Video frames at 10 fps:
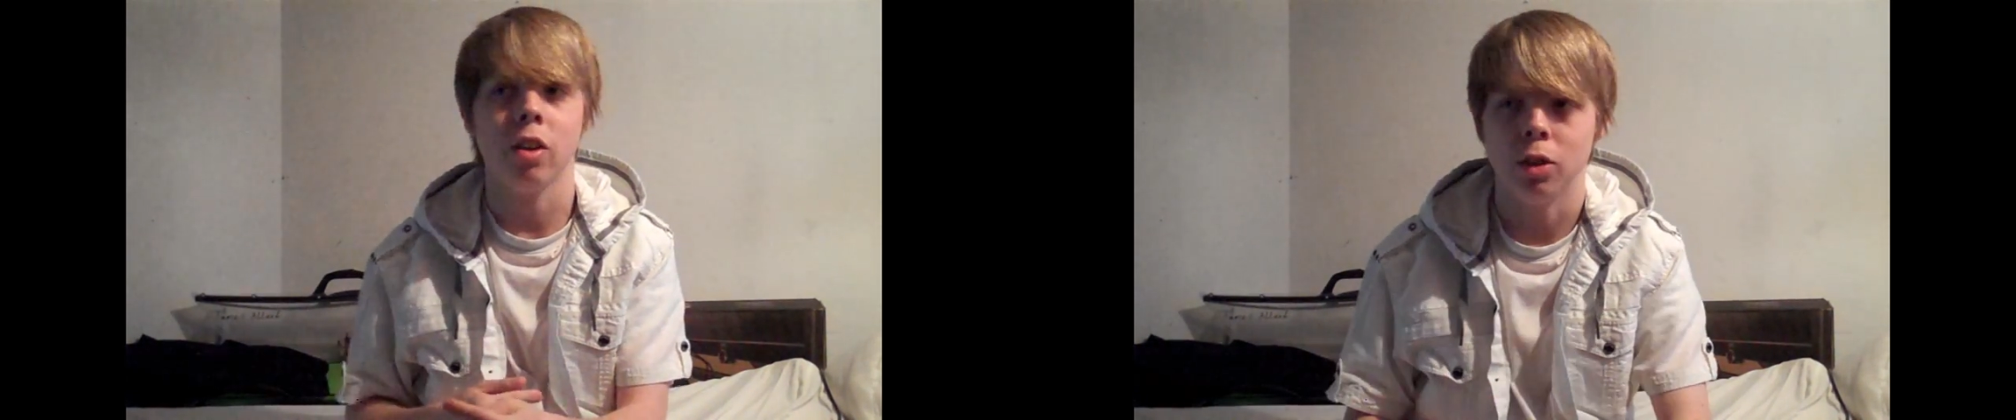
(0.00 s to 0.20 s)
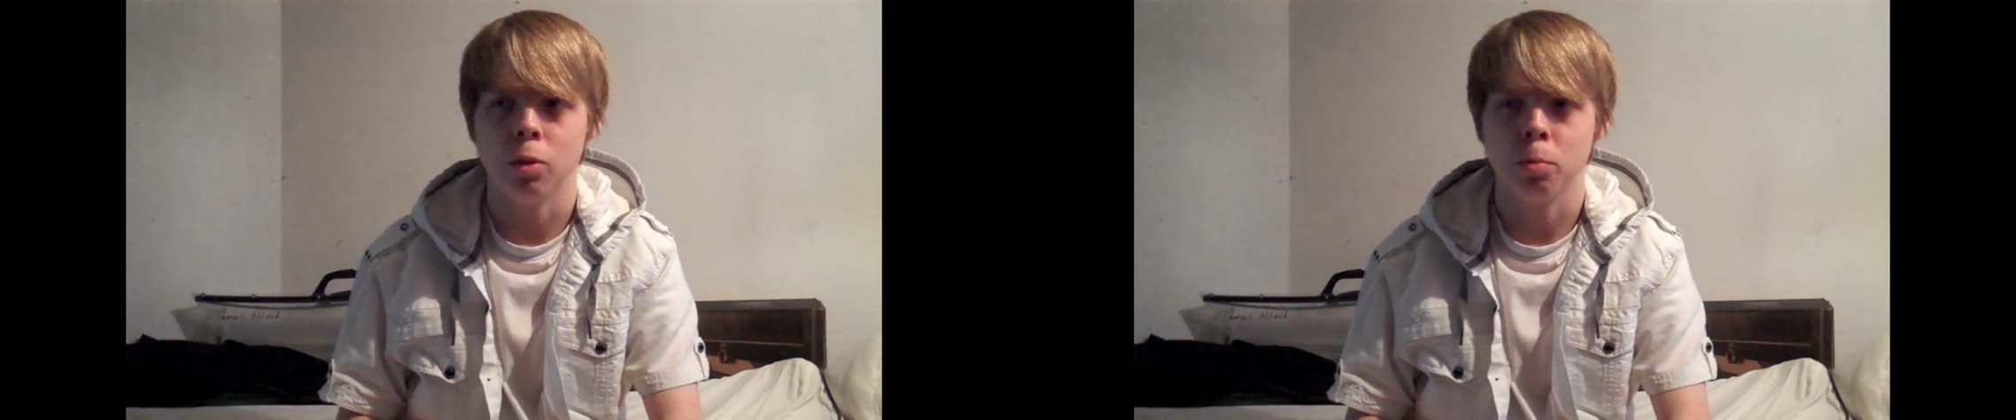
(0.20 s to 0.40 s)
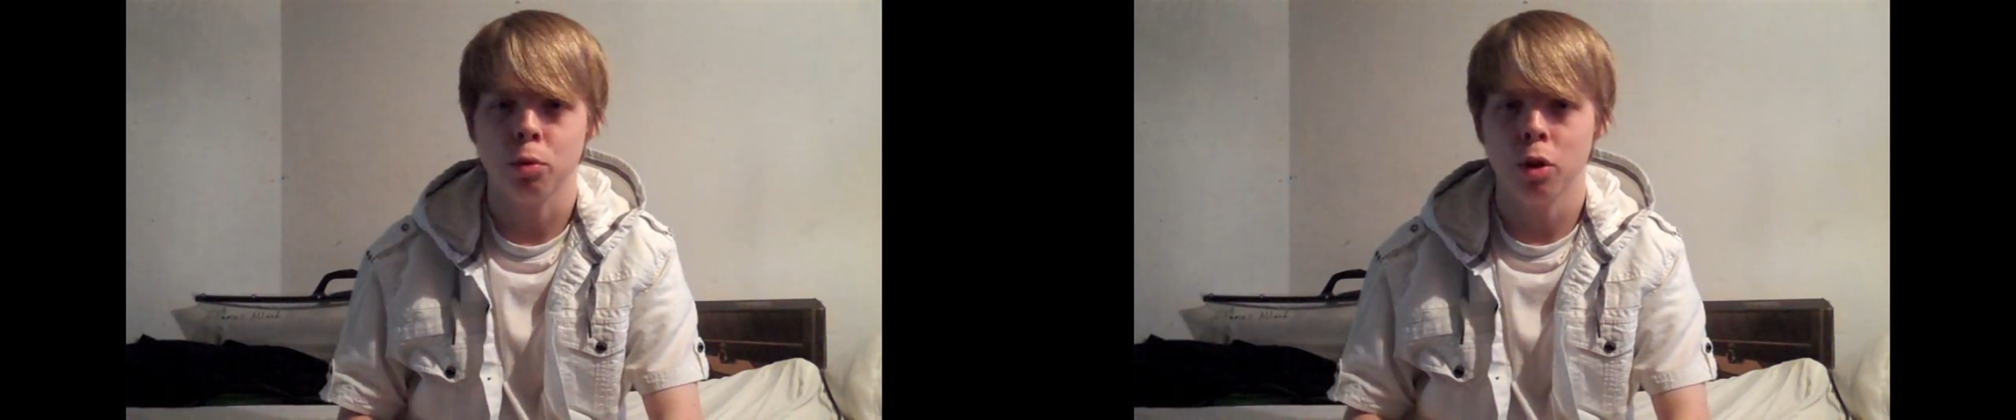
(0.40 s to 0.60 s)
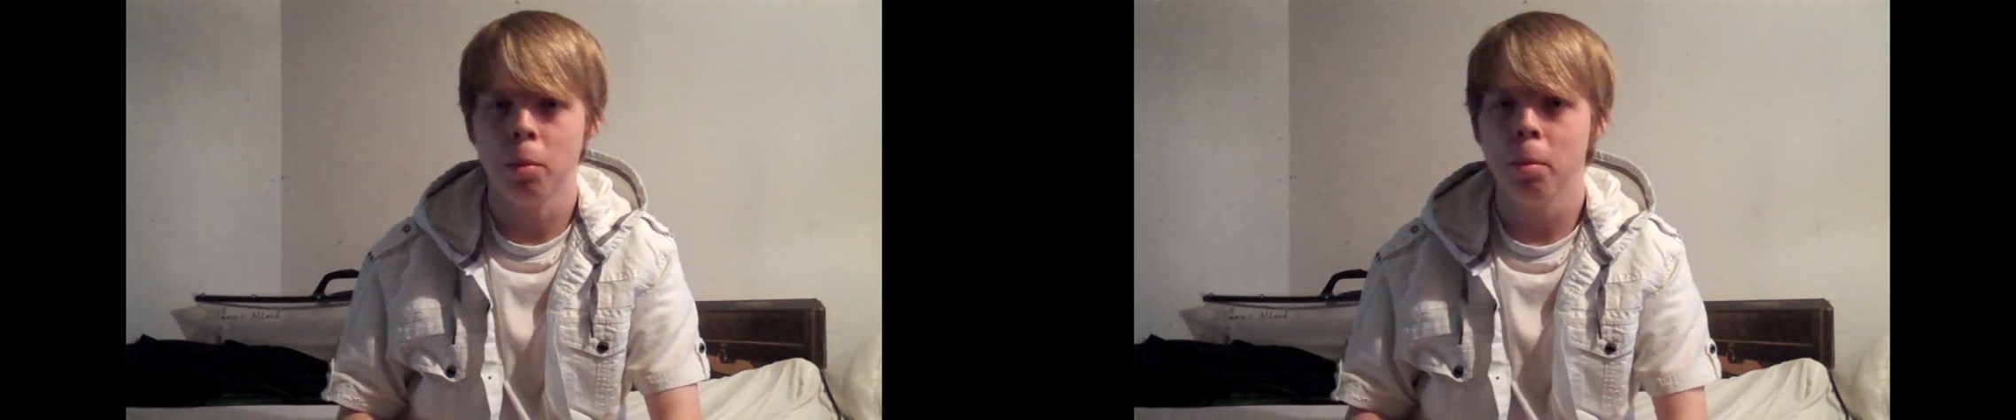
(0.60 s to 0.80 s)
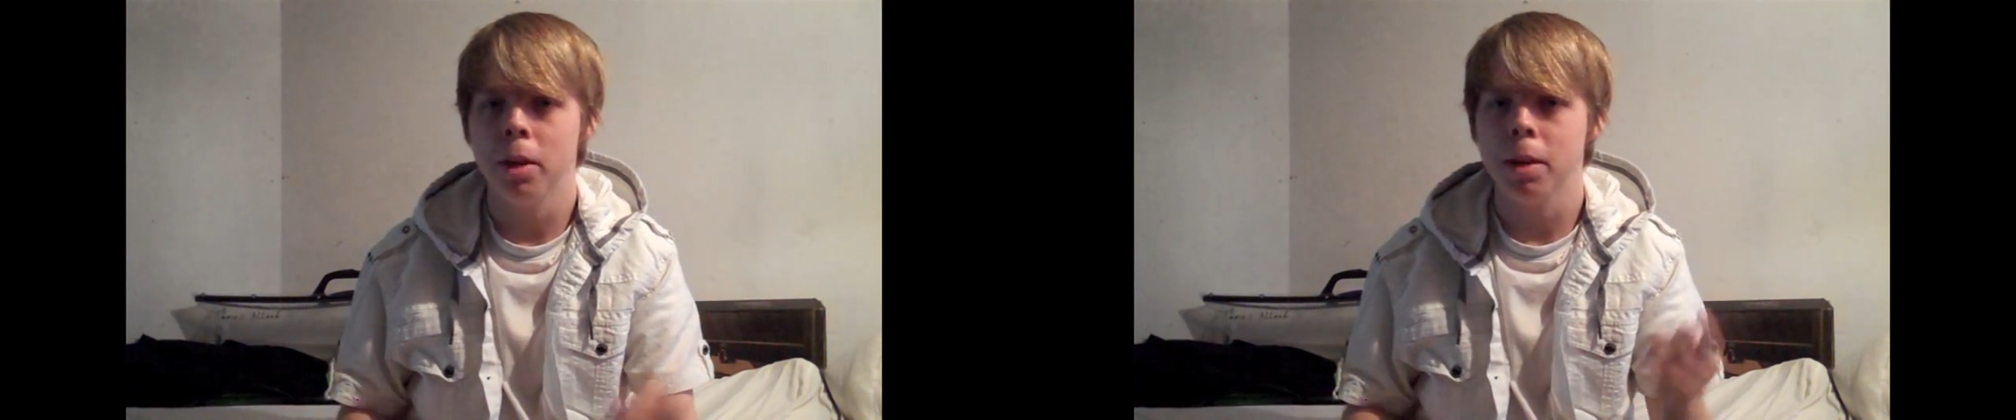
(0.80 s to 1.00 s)
You
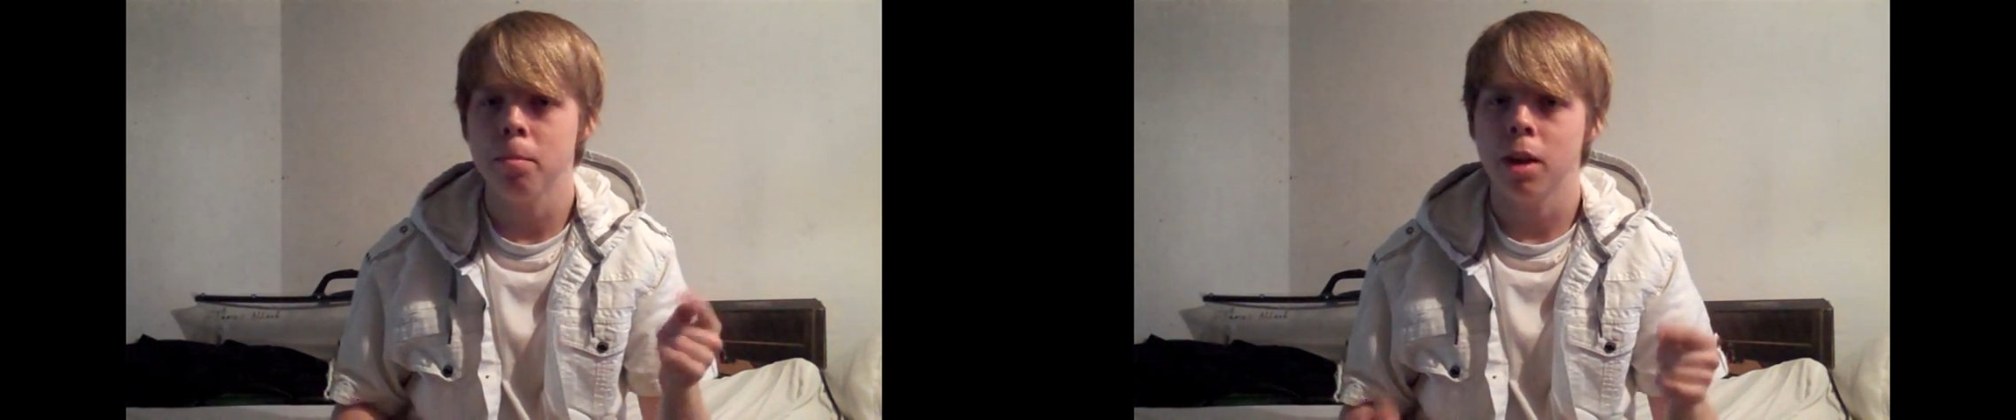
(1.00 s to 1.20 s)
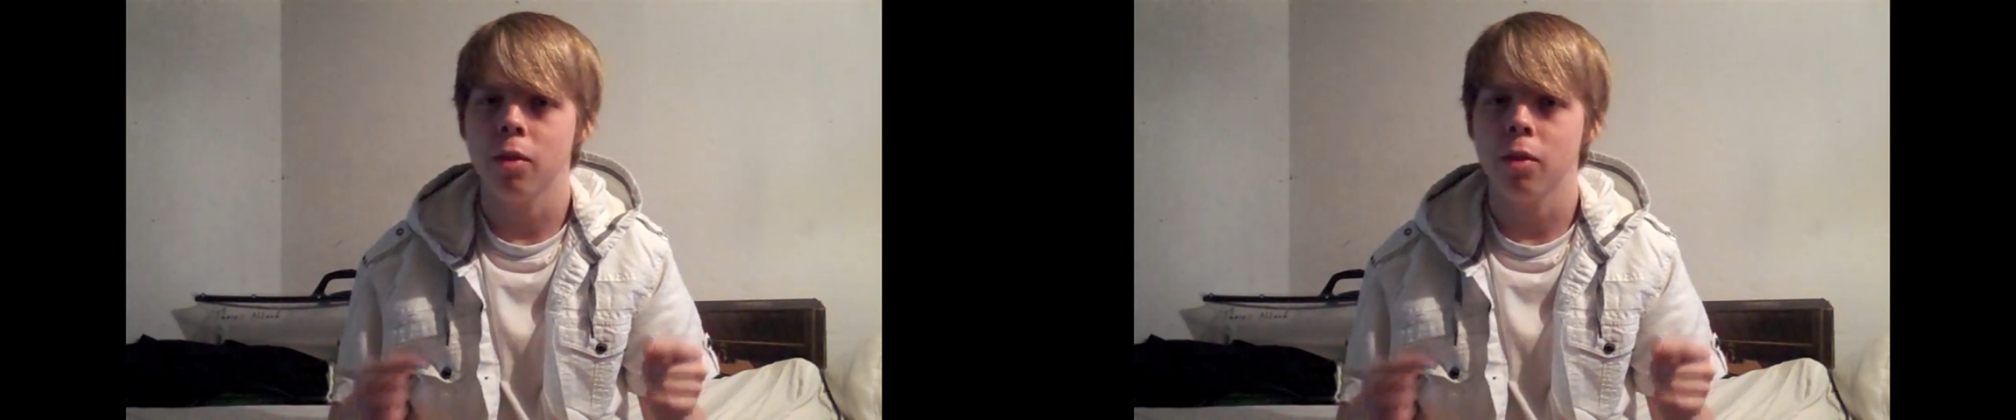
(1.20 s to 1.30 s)
probably may